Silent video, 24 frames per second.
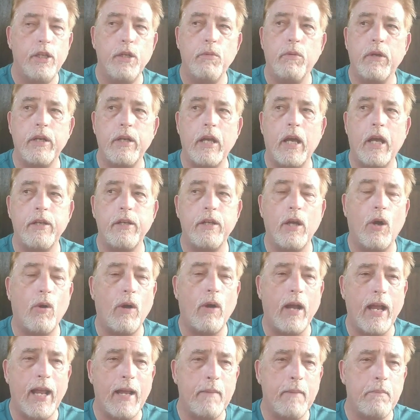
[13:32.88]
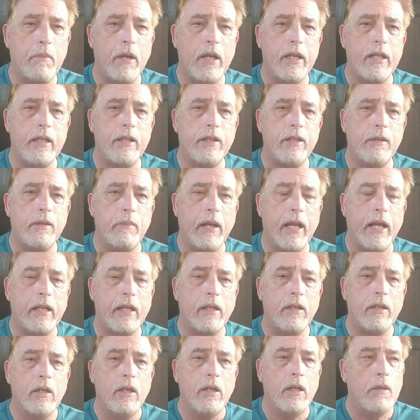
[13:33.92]
You would not know I have money in the
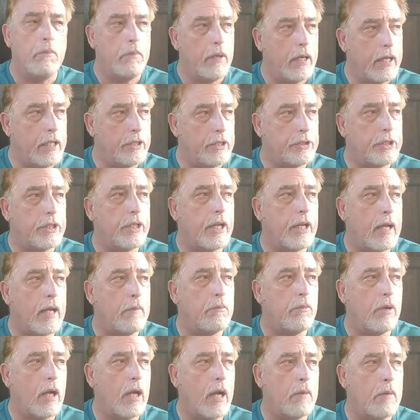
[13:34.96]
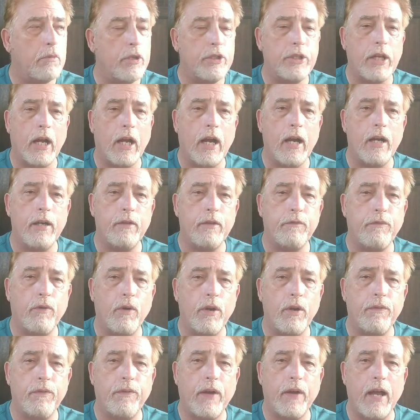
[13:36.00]
bank." But he said, I'm retired at
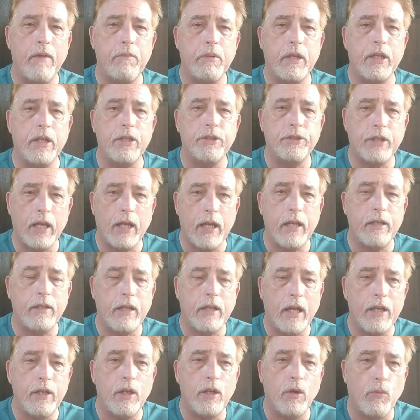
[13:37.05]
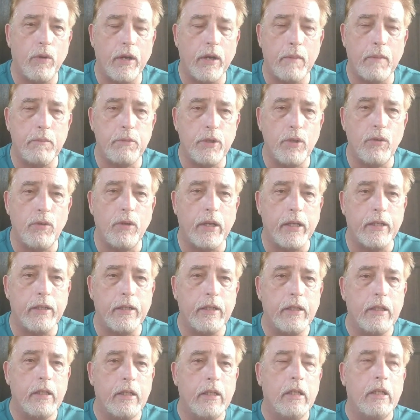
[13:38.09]
45 because I know what I'm doing.
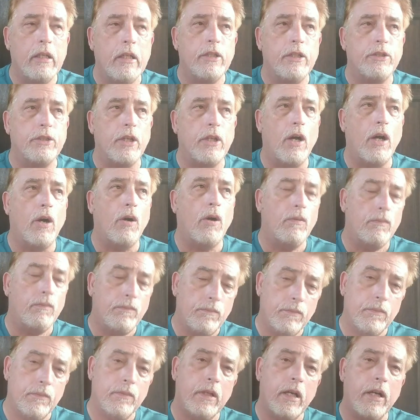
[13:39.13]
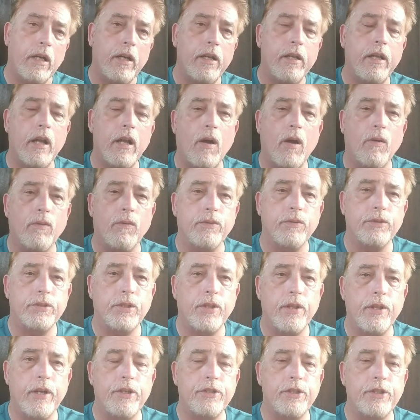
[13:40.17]
So there you go.
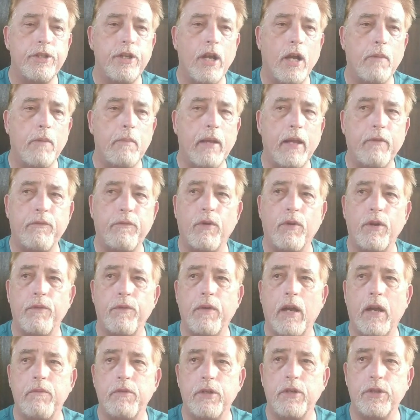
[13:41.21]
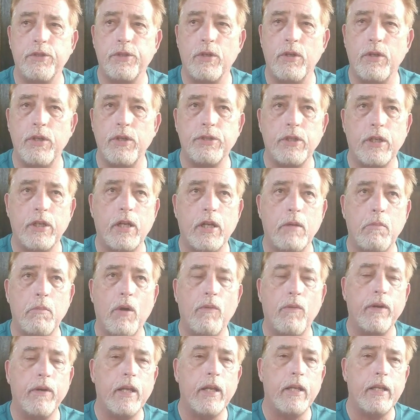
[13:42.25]
So there's a young man, 45 years old. He's going to
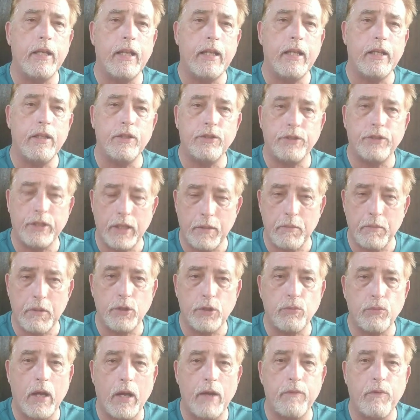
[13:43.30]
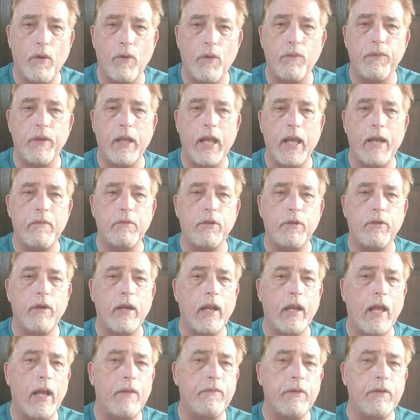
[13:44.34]
come over here, and him and his wife hopefully have a
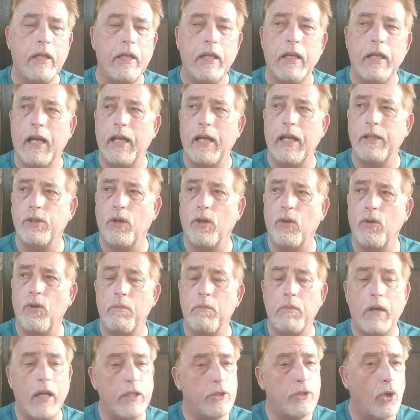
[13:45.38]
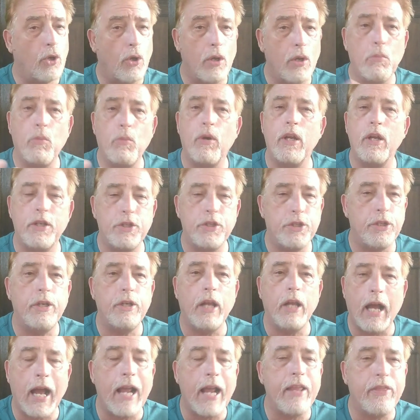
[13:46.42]
great life. I told him
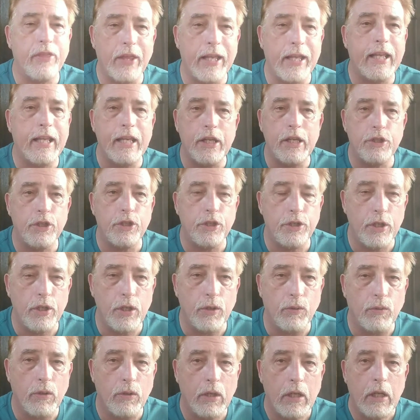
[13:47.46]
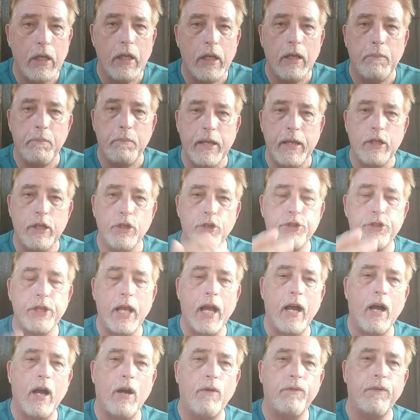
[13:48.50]
what I think he should do. Be
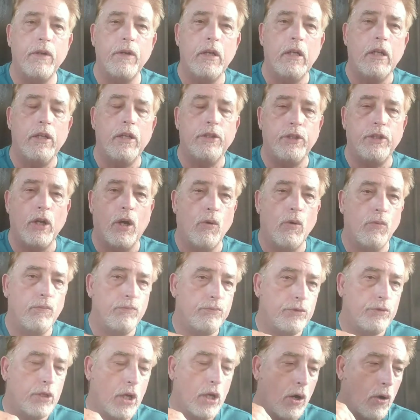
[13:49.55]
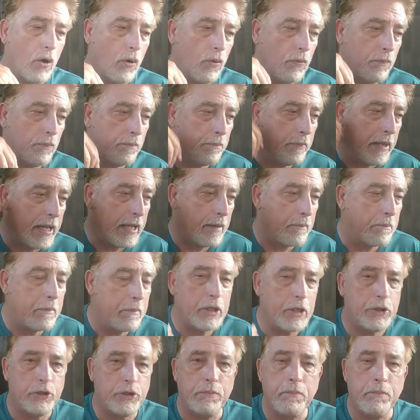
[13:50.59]
yourself. Don't be
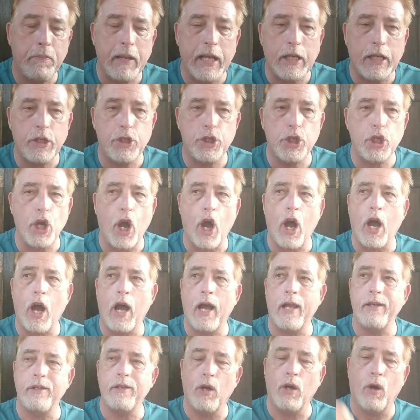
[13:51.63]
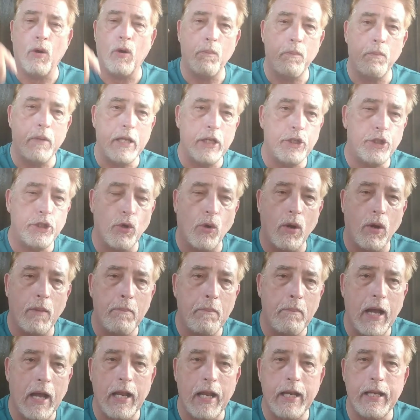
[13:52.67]
Mr. Big Shot. Don't be
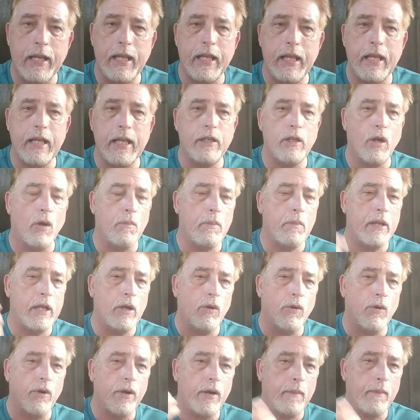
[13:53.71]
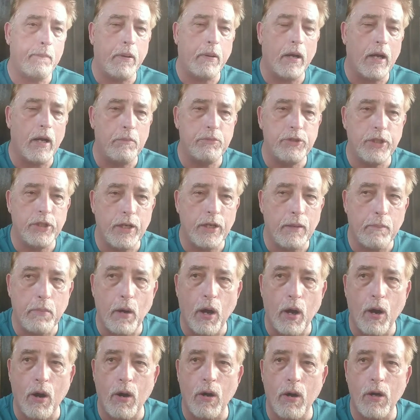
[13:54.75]
showing money. Don't be going to pubs and
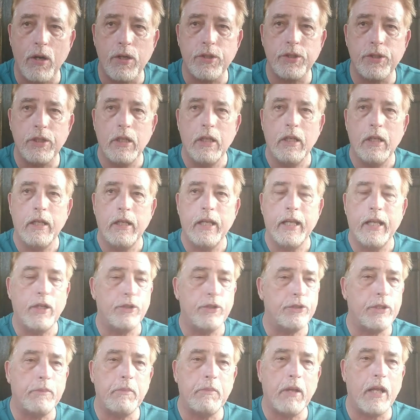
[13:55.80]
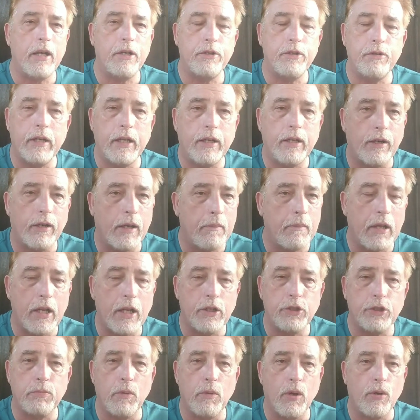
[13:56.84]
the bars. He goes, "I'm not a drinker. I'm
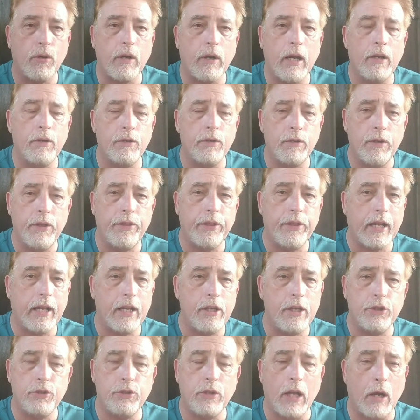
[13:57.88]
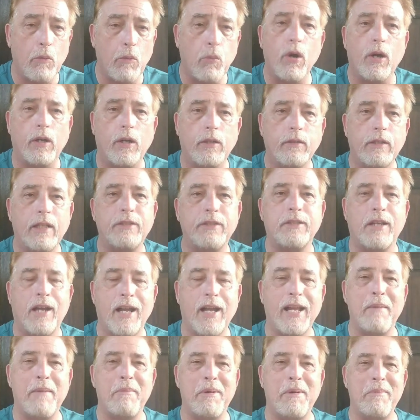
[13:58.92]
not a smoker. I don't do anything. I work. That's
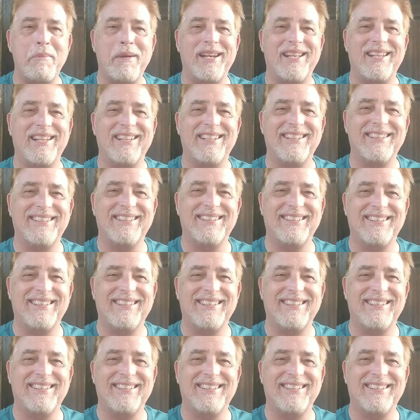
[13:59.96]
how I got my money."